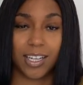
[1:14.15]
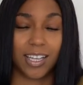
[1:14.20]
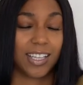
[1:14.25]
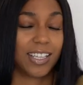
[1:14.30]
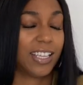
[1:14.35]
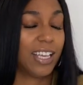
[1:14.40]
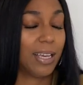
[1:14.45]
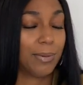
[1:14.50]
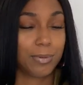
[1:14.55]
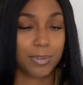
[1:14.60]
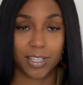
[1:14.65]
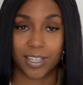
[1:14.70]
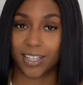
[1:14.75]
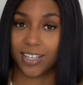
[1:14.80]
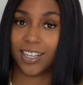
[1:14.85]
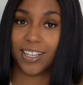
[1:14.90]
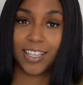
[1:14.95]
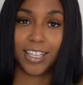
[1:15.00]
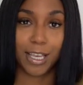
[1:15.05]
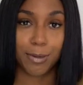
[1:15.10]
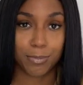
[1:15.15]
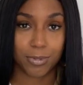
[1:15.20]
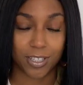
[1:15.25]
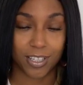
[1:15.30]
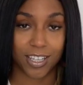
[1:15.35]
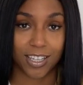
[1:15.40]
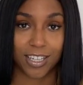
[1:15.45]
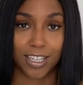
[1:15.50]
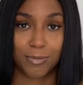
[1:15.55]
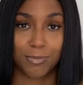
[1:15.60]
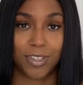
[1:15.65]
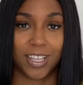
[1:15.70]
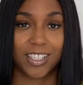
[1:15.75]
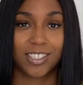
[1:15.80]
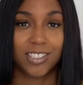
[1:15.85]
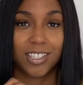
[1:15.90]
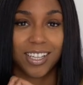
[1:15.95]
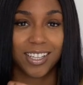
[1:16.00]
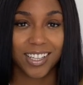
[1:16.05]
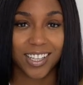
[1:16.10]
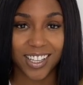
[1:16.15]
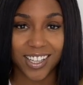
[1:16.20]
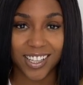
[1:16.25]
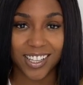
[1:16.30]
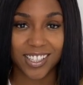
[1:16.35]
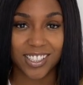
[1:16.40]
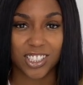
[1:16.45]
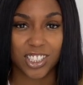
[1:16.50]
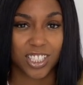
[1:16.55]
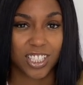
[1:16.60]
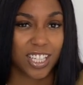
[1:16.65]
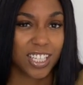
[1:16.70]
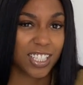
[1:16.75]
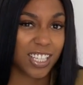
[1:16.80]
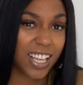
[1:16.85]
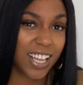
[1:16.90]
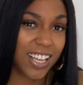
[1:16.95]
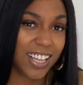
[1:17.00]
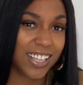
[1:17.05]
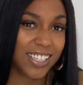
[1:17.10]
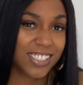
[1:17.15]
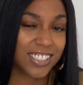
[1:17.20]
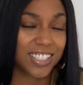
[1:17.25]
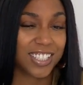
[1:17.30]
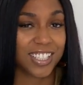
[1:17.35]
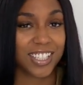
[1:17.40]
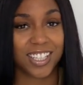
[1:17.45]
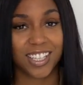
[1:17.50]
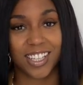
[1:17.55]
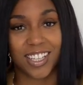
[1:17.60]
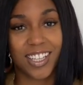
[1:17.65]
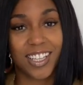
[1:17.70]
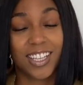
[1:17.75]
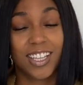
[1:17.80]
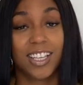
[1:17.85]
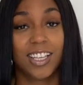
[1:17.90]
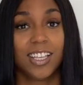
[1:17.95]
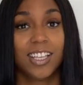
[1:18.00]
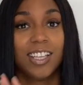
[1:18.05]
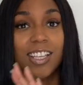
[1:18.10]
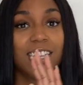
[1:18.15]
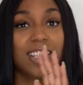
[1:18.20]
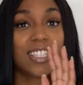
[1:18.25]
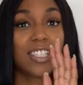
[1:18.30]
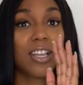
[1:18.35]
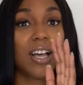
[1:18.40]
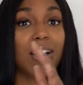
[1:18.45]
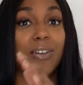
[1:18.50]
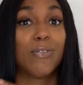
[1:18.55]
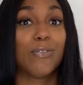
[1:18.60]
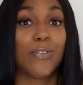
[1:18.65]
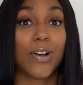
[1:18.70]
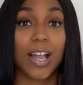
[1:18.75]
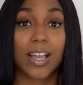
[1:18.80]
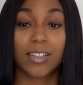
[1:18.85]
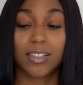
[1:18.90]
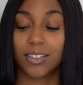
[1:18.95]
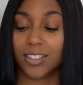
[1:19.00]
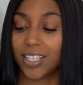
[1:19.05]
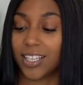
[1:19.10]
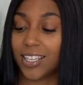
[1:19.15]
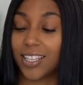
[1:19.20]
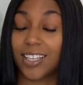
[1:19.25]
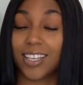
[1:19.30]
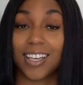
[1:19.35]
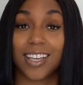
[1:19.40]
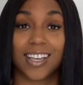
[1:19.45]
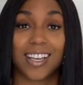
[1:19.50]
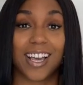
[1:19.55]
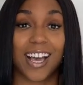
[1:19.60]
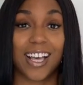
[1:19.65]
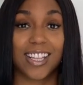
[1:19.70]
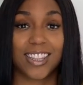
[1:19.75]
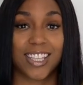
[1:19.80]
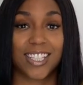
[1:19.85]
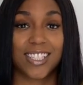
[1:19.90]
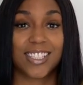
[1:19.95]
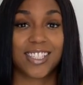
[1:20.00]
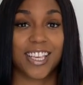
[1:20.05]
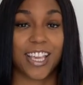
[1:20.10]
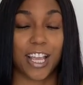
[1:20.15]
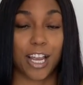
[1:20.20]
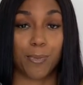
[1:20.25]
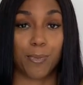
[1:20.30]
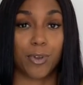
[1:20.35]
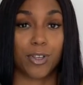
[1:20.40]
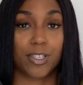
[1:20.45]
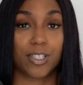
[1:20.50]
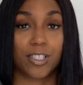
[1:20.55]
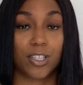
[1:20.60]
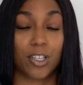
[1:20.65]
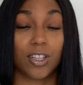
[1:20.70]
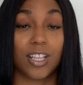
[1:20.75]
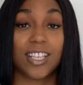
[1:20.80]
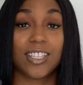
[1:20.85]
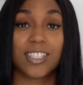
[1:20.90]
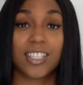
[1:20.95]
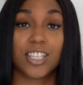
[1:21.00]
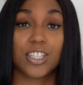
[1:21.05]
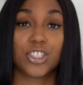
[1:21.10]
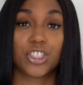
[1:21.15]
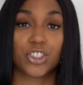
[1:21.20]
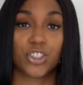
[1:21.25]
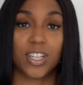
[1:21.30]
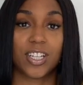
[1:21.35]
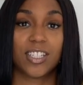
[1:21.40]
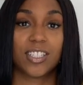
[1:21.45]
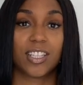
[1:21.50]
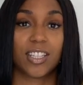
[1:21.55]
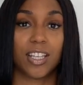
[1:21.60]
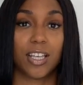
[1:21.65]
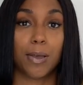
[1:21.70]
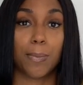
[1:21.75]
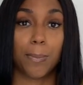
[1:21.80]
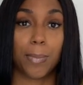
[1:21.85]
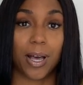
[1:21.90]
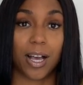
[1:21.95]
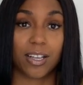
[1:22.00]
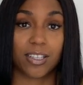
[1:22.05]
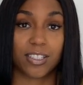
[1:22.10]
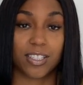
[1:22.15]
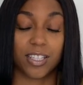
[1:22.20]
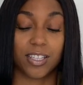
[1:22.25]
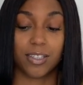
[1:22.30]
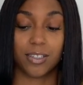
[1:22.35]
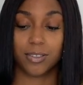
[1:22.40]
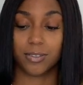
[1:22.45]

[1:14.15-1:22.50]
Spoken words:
I kept looking. I'm like, should I get it? Should I not? Should I get it? So I finally got this camera. So let's get straight into the unboxing.